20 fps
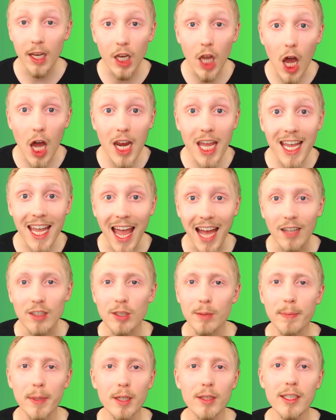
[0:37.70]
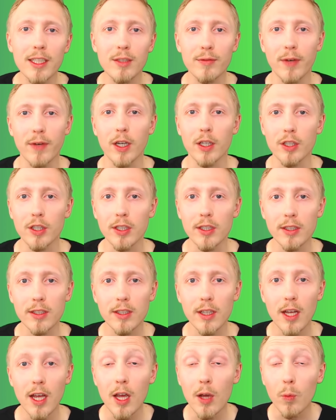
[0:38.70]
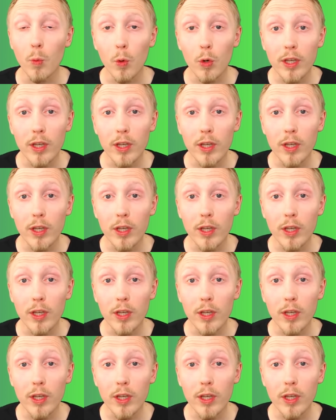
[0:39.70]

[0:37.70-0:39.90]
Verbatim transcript: Learning how to build these functions will